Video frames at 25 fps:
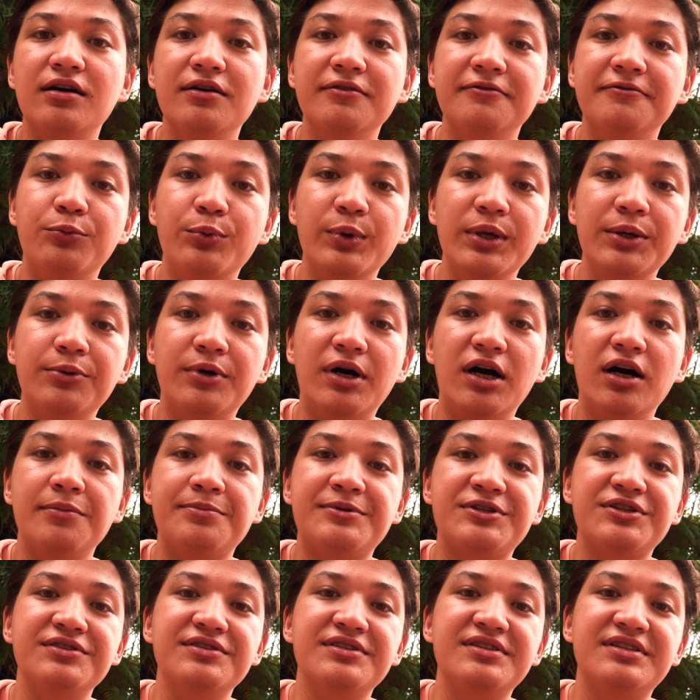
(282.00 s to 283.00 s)
of wheel
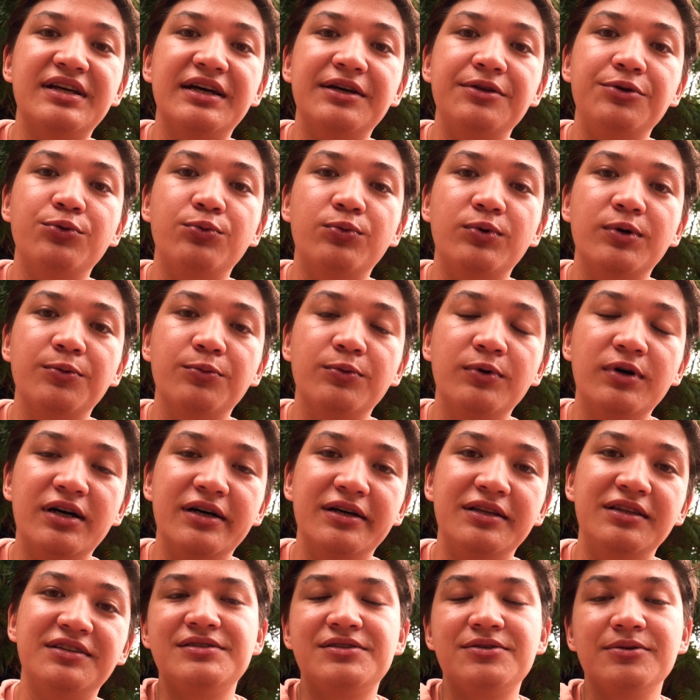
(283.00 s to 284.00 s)
options that you will
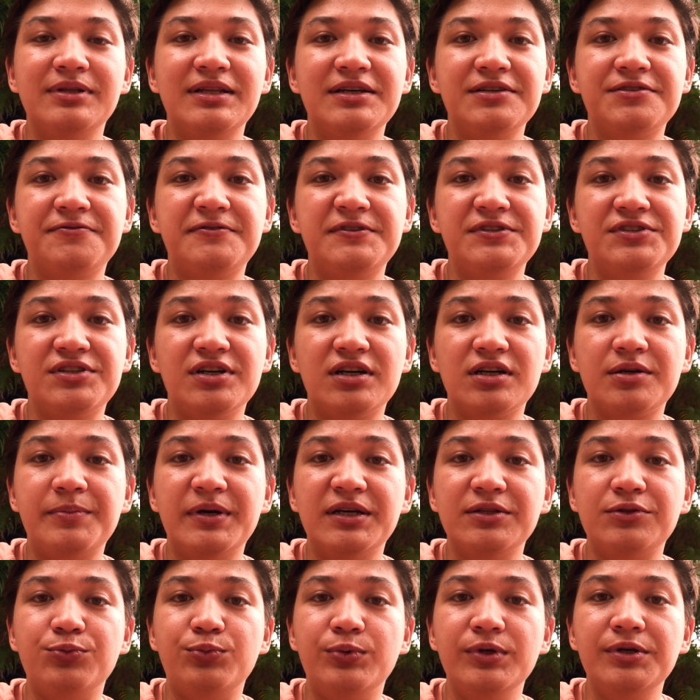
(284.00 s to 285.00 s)
want. So let's first talk
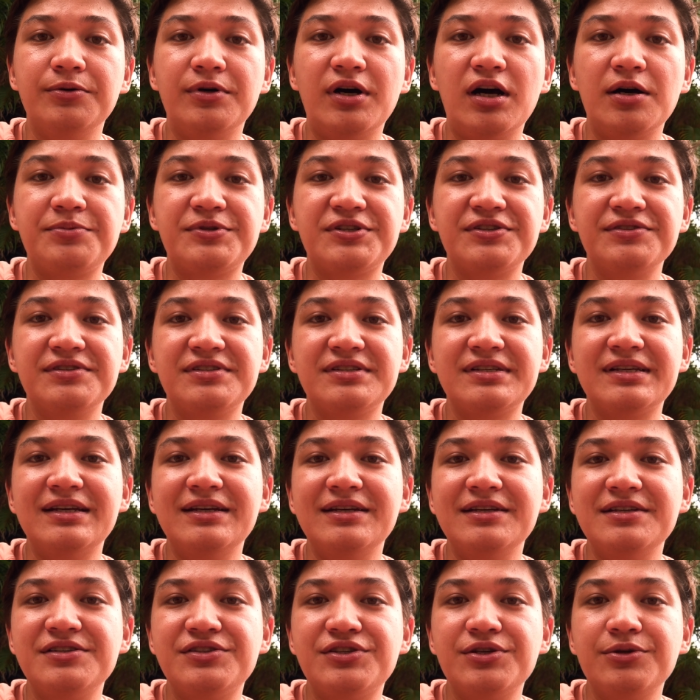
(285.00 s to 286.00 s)
about the wheel options.
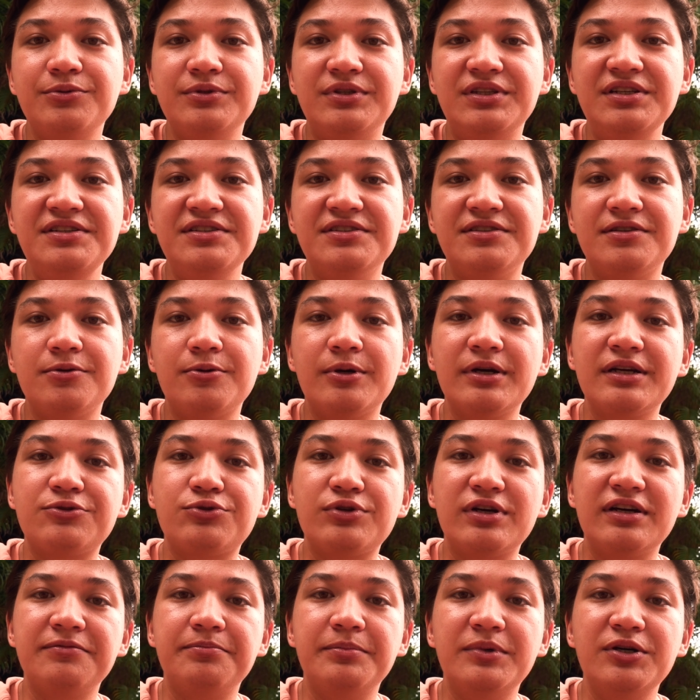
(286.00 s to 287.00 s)
So these direct
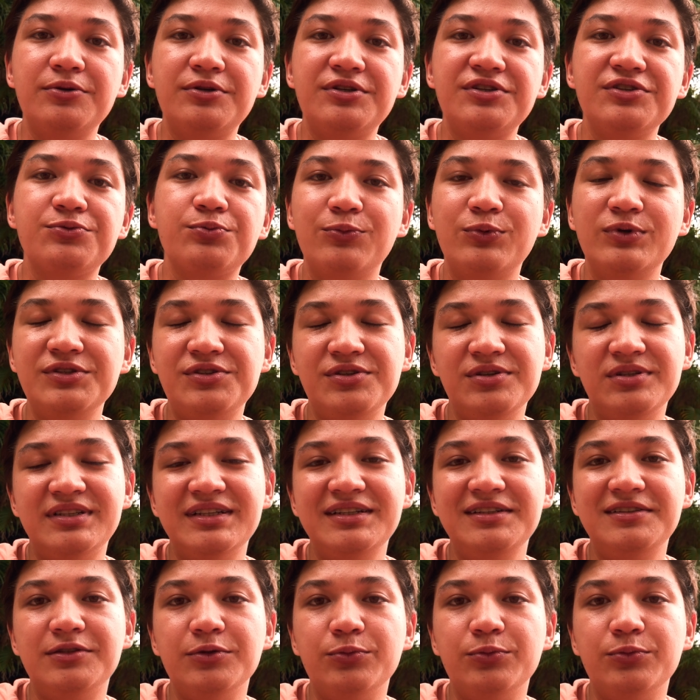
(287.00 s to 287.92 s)
drive motors, once you take